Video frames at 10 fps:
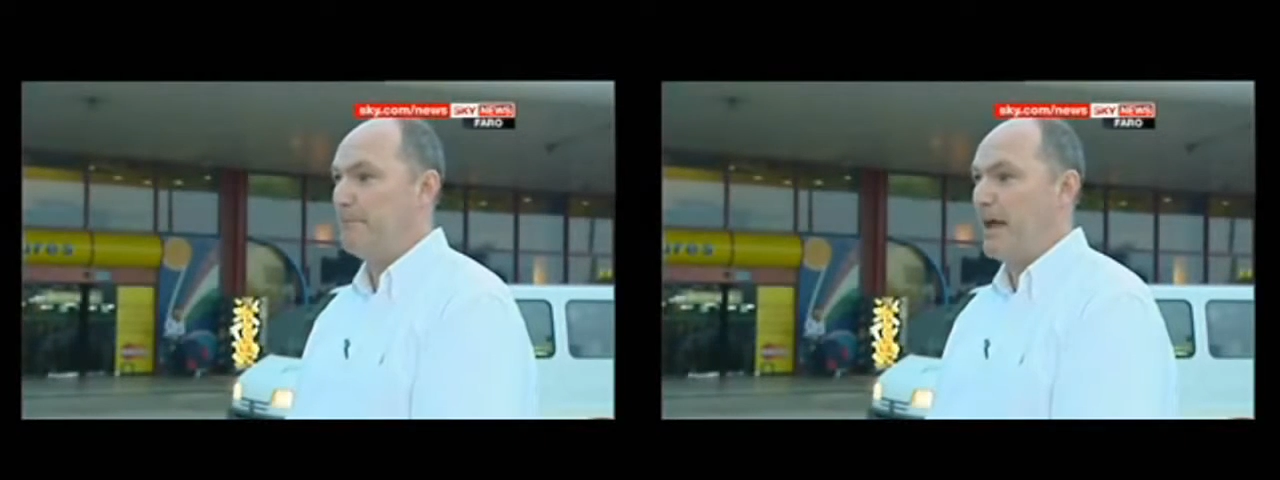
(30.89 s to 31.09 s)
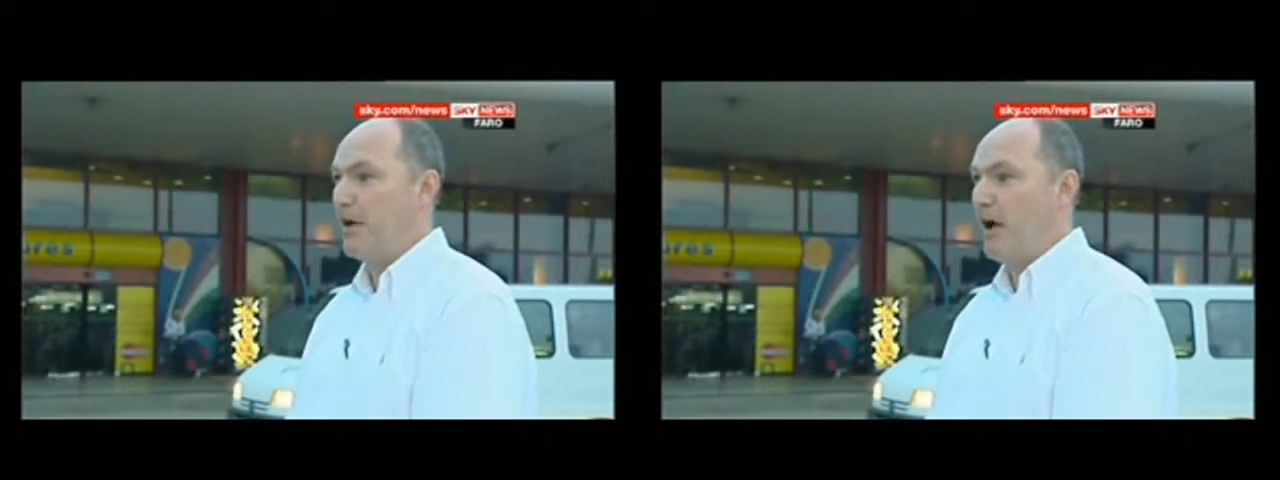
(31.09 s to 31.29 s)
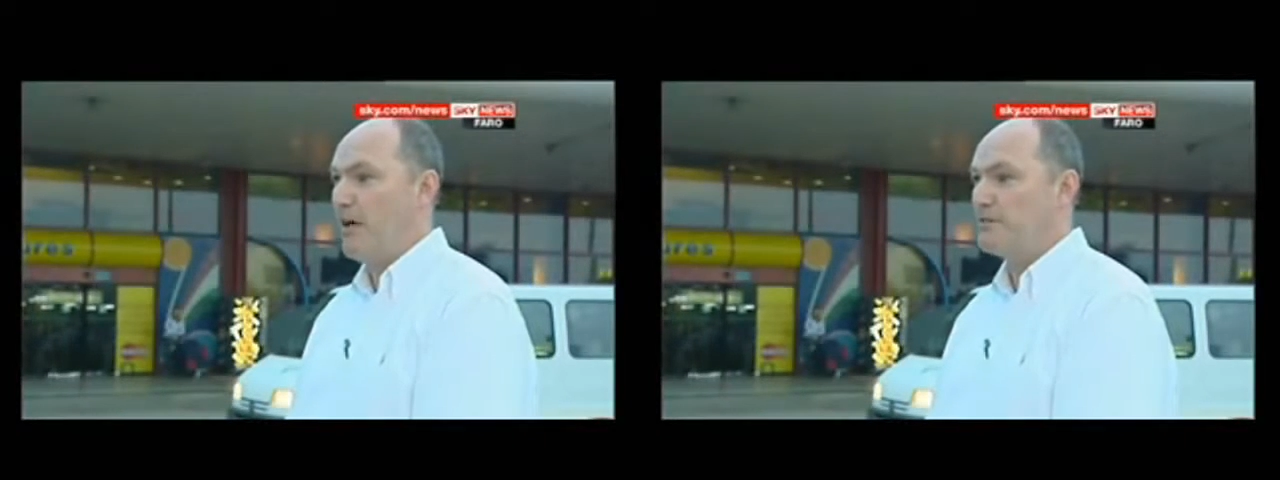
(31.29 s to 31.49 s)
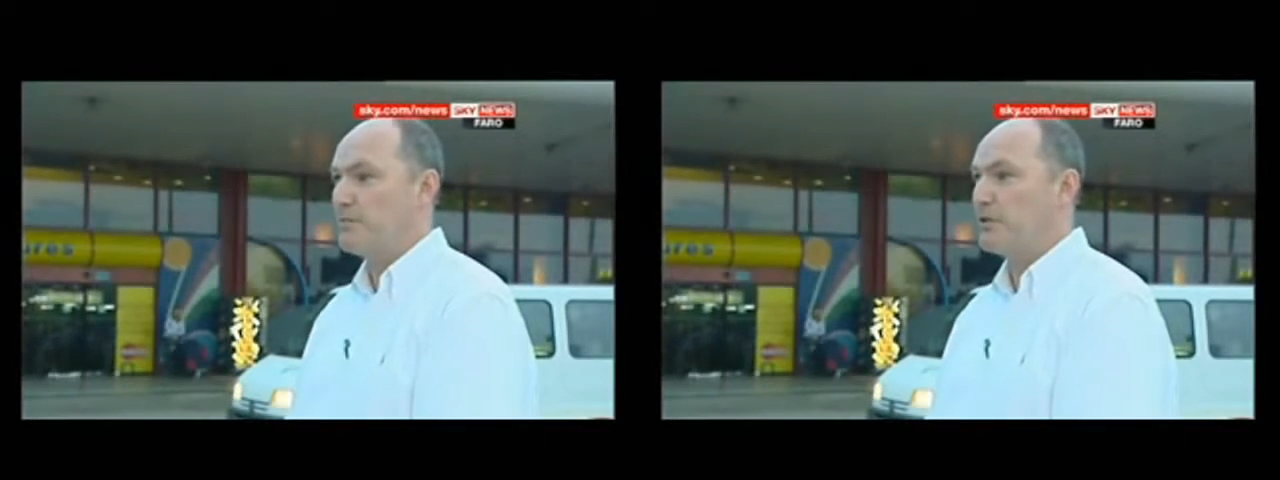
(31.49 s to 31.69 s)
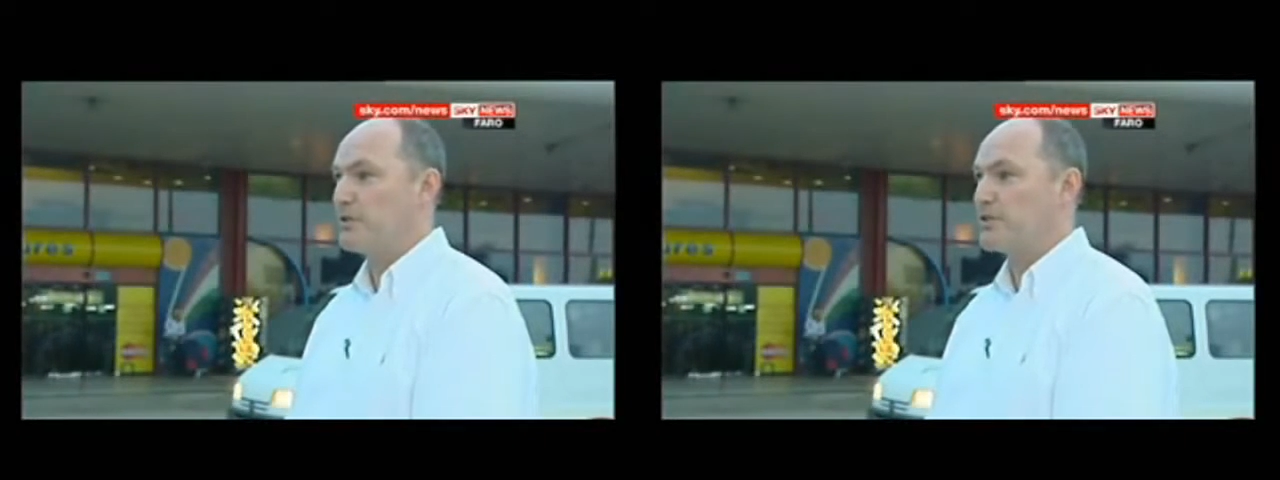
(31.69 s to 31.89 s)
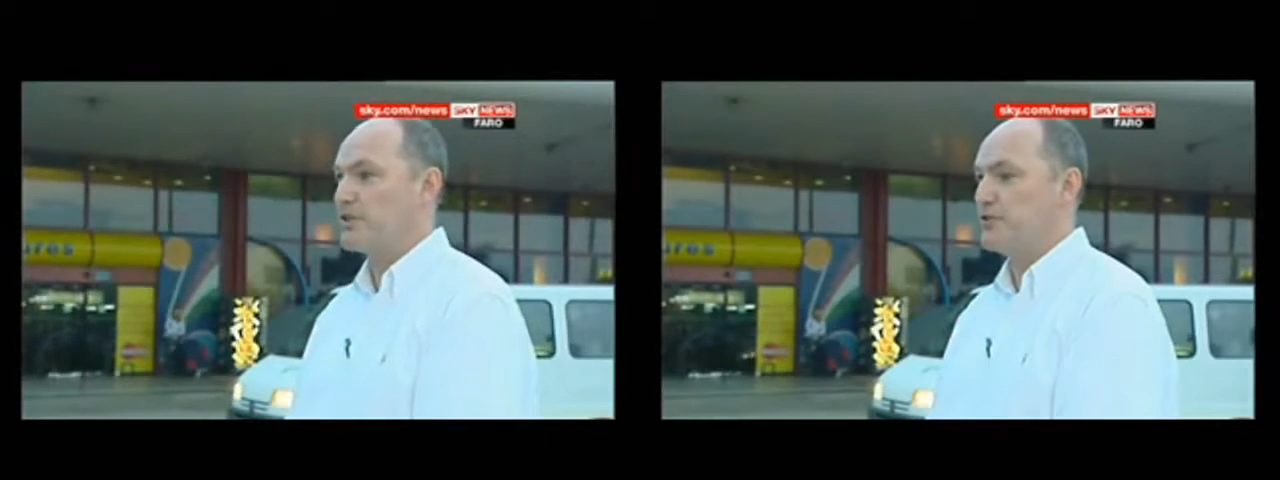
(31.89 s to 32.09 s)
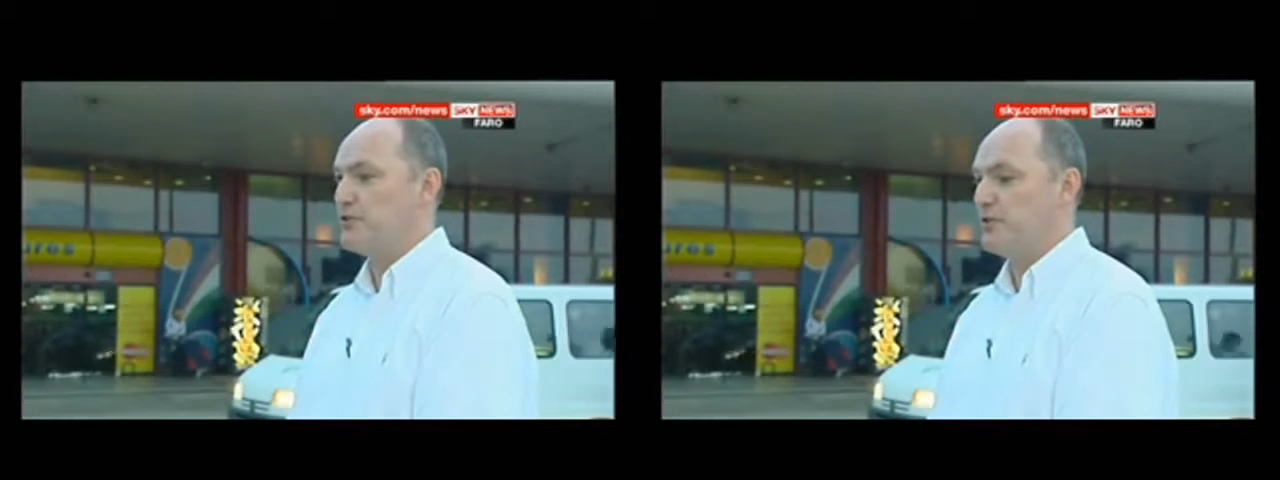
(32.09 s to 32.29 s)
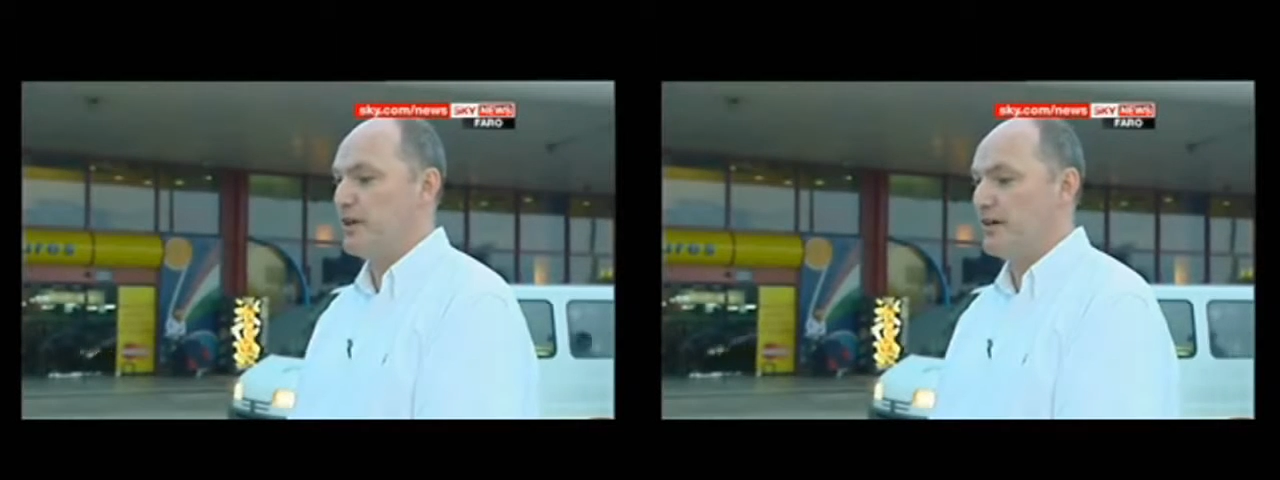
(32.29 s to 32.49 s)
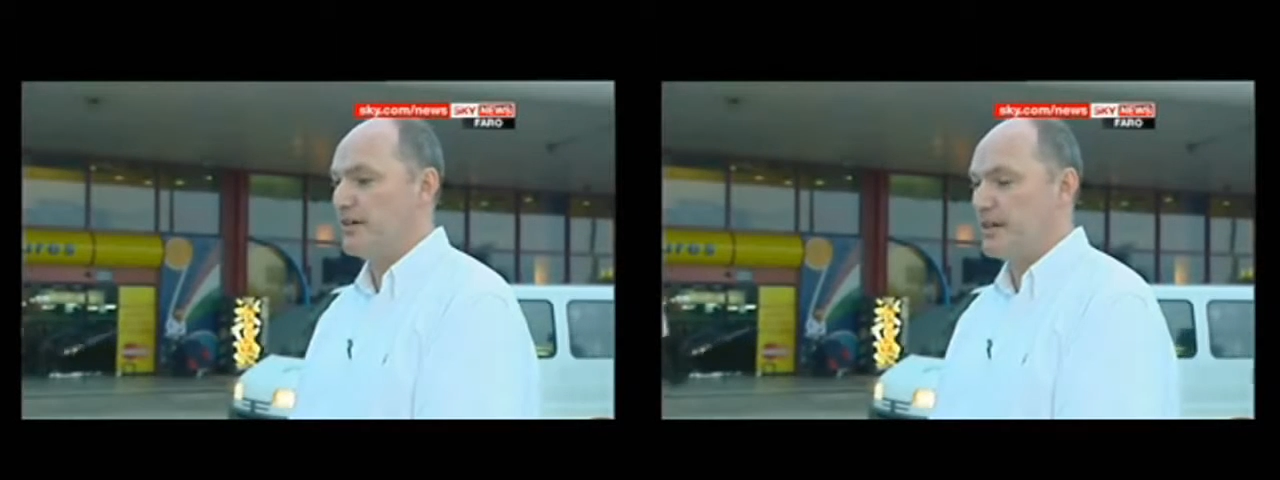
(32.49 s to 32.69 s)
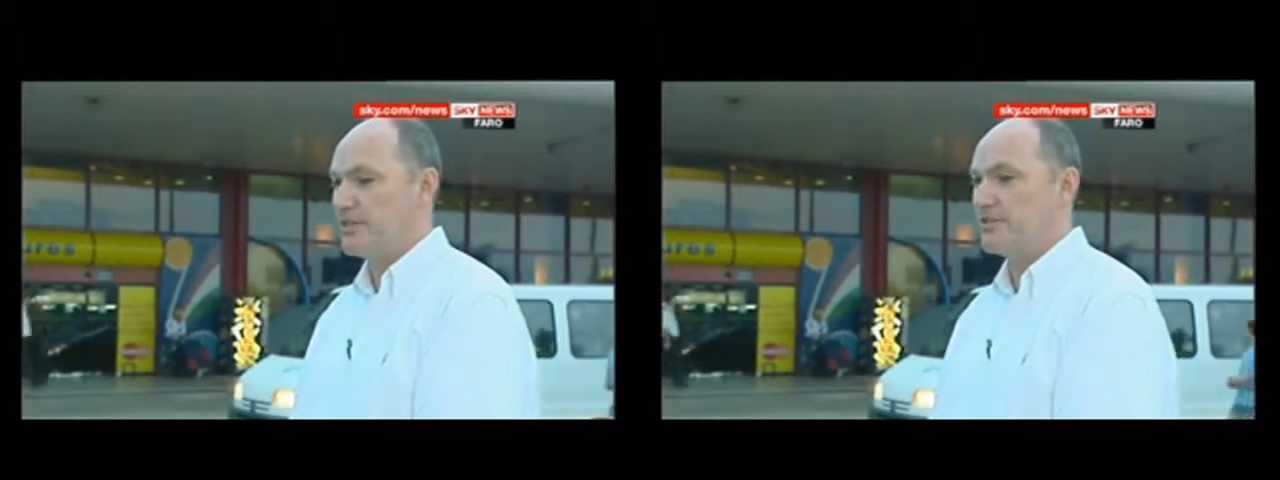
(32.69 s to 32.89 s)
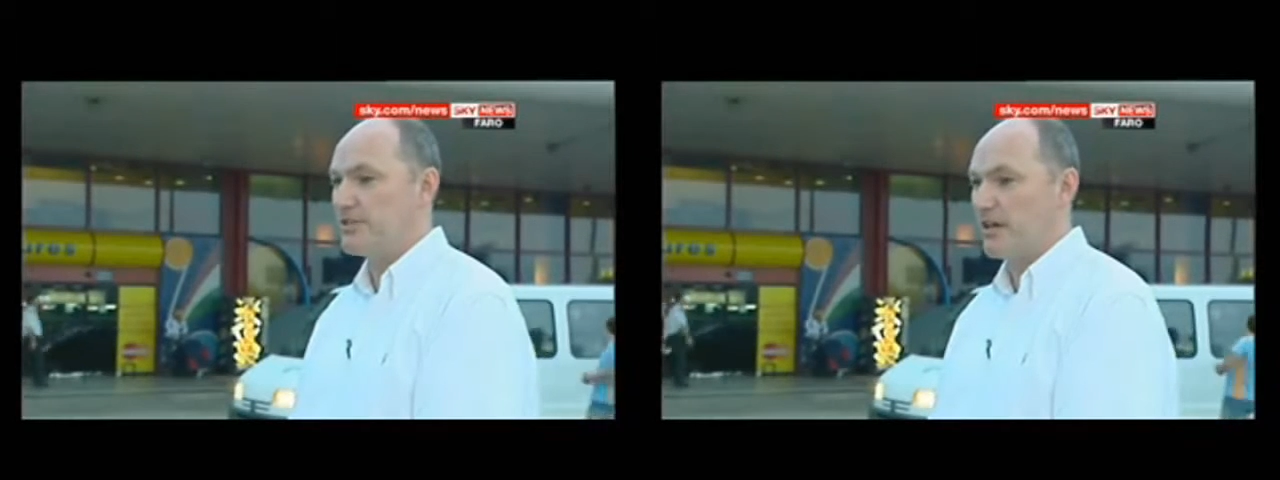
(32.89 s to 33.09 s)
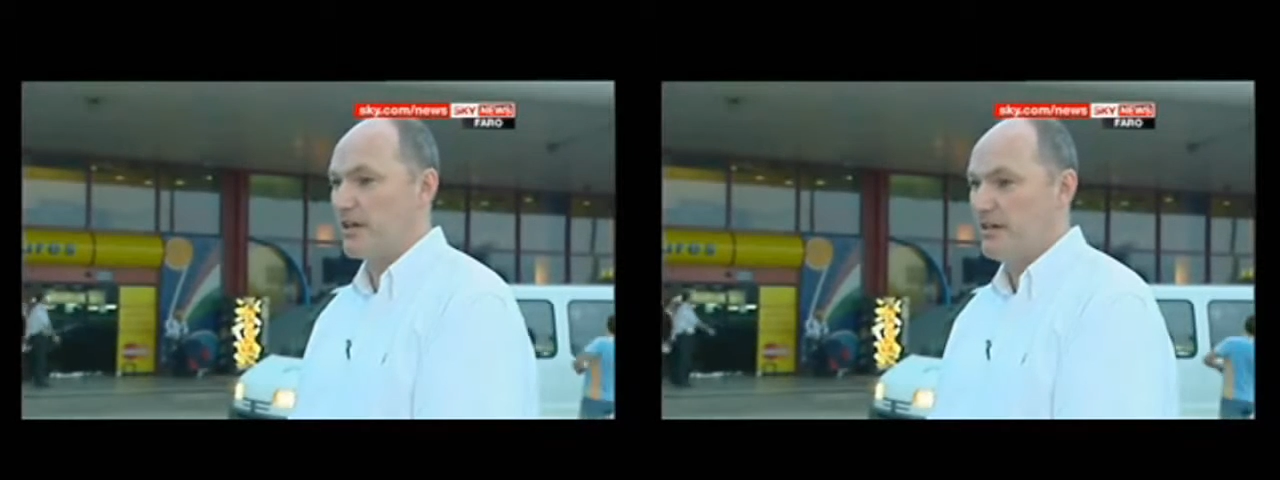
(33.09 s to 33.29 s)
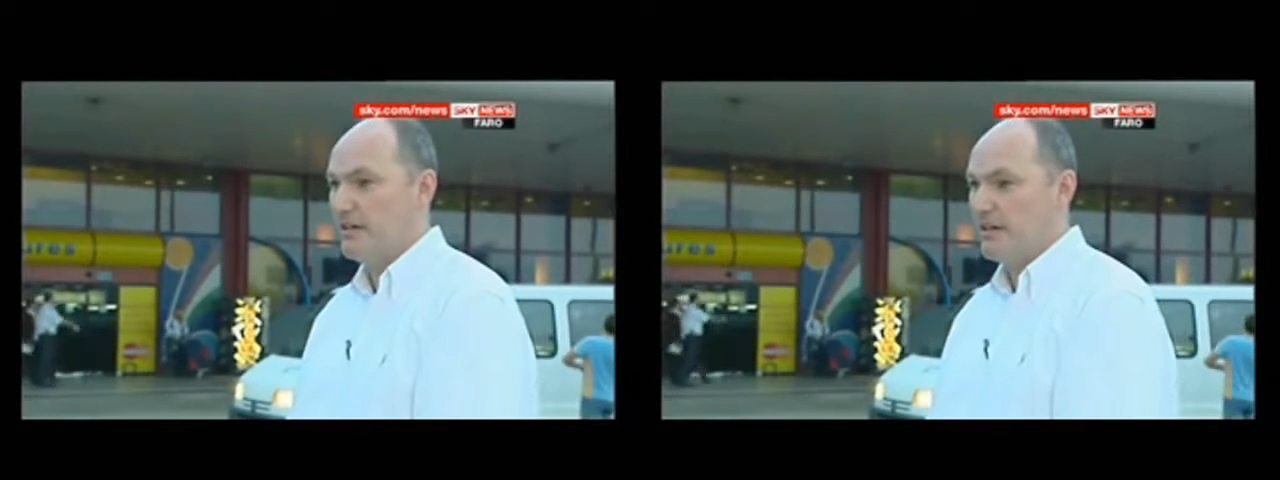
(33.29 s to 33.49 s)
Now, I've spoken to yesterday